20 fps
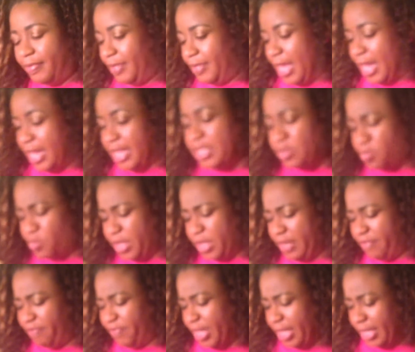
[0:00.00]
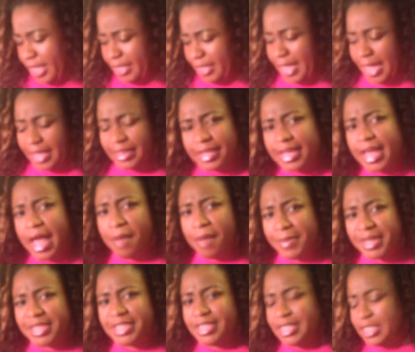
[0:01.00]
and it's really filling. Like, look how
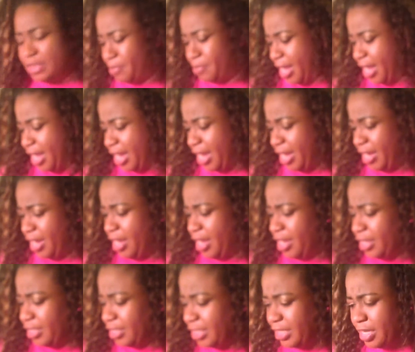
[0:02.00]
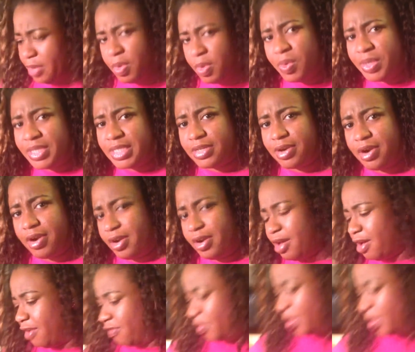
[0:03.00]
much this made. See what we started off